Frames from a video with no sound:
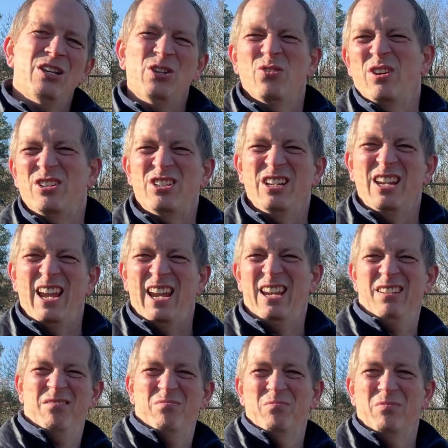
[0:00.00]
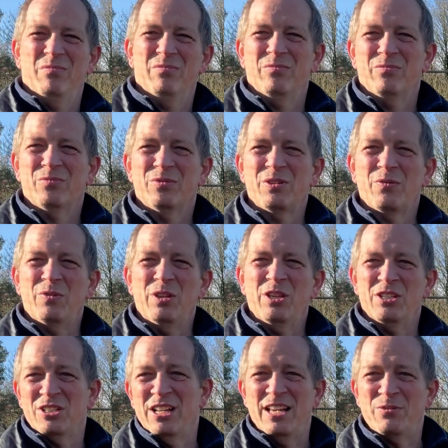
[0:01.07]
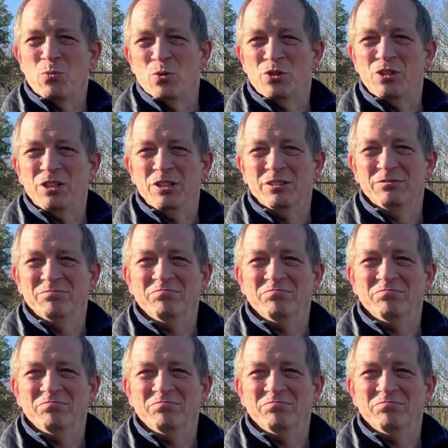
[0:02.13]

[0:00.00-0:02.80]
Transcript: you're actually getting something that's less wanted.